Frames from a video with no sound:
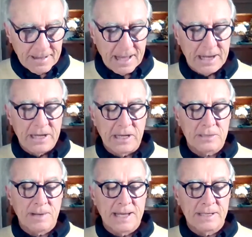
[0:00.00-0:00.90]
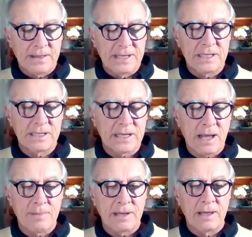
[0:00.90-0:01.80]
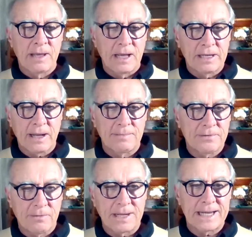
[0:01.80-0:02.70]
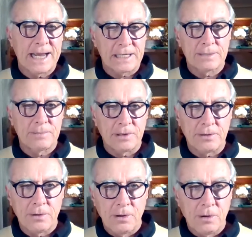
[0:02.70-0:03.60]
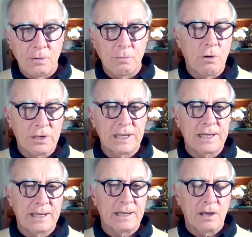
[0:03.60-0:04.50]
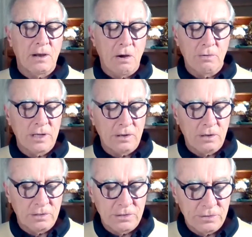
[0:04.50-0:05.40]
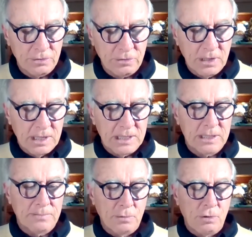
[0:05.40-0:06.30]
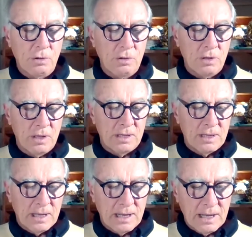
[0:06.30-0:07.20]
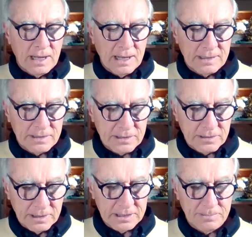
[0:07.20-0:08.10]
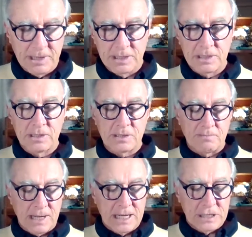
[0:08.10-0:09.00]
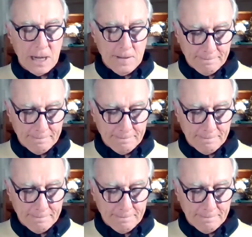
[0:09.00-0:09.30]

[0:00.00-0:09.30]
And he explains that it comes from attachment, wanting, holding on to small experiences of pleasure,